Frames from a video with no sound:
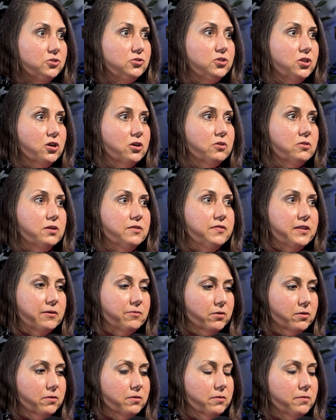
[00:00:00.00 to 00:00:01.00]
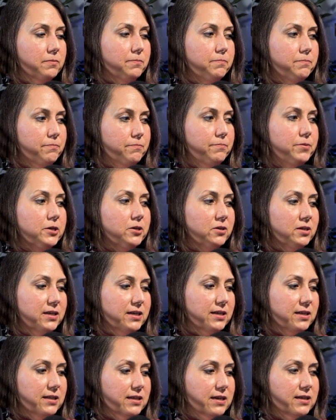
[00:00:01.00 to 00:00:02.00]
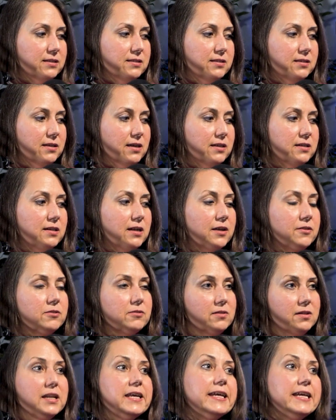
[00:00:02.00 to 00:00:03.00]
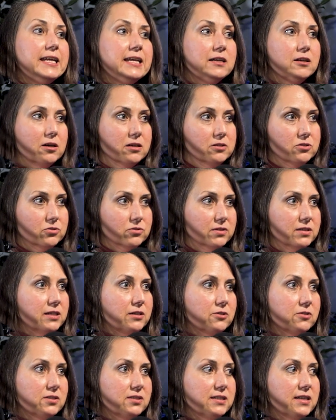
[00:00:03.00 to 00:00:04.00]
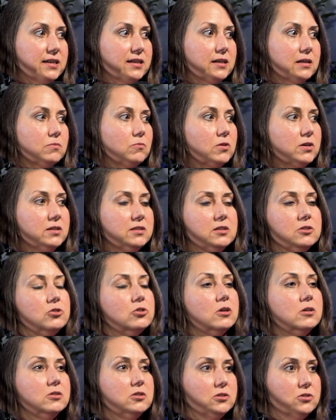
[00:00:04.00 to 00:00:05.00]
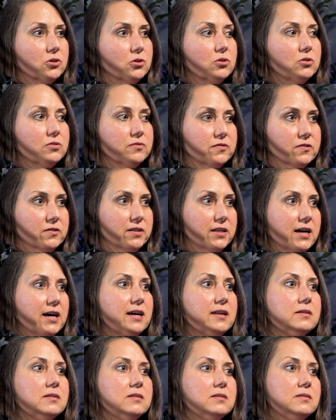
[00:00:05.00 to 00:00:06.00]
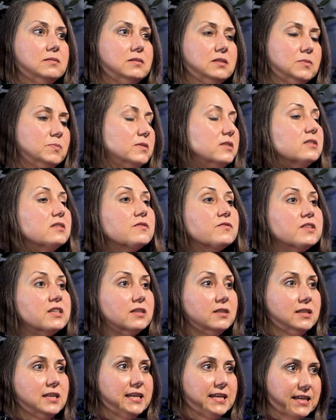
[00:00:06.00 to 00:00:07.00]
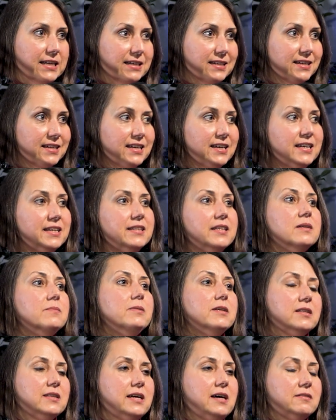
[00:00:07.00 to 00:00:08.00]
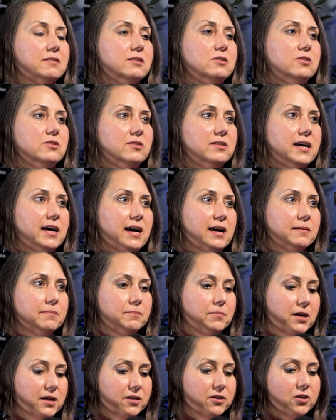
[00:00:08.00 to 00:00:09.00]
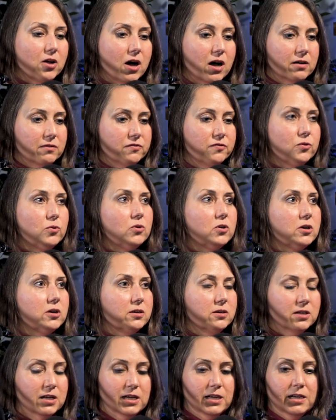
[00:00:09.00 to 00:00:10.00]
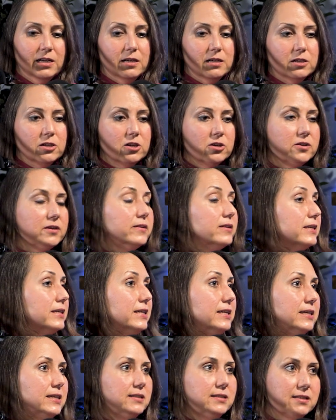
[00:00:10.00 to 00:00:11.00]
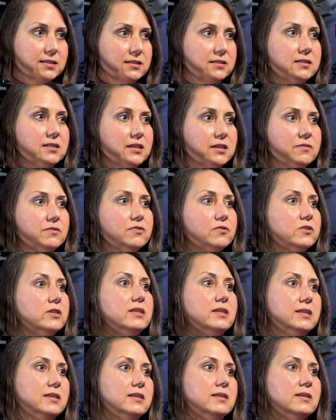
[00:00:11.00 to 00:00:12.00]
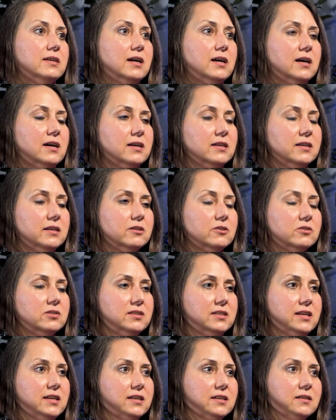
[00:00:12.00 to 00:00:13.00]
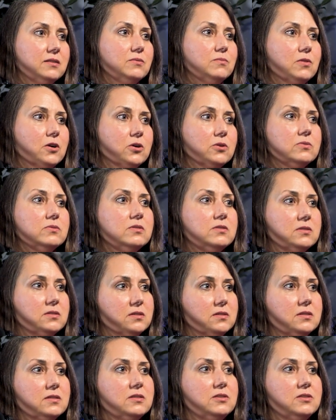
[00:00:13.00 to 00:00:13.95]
So if they were building another lane onto an interstate and wanted to charge a toll for that specific lane, they'd be allowed to do that, but not for currently existing free interstate roads.